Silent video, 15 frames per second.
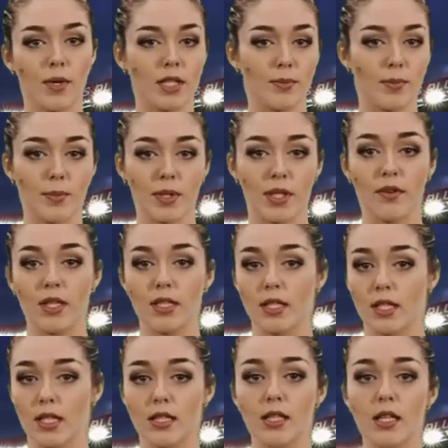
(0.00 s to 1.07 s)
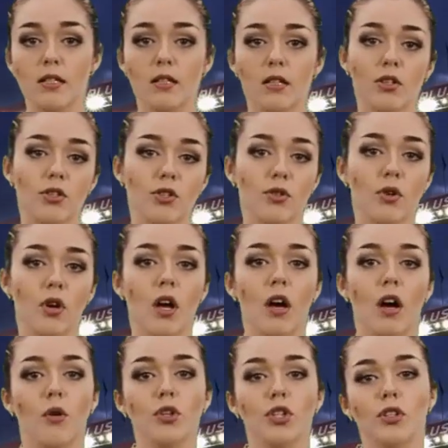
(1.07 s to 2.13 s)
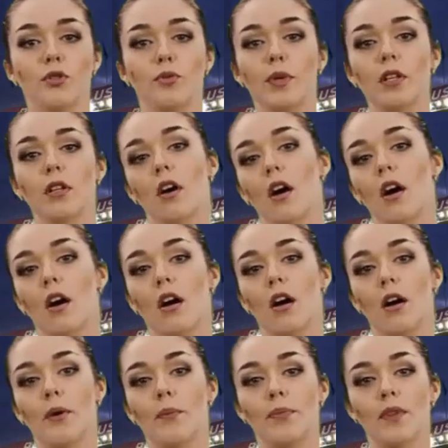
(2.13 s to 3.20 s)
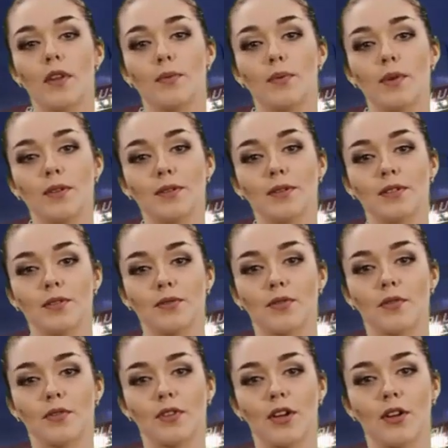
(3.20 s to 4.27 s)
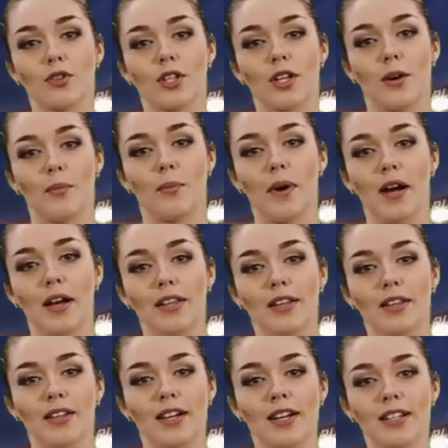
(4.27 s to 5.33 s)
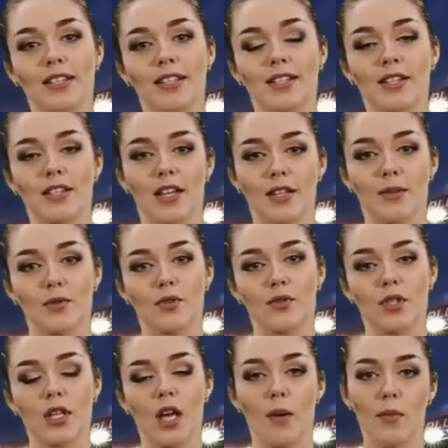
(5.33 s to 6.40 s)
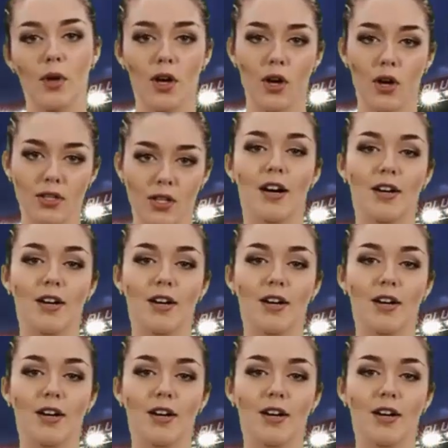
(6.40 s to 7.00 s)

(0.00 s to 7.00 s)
For a fairer, more humane and decent football. Former Arsenal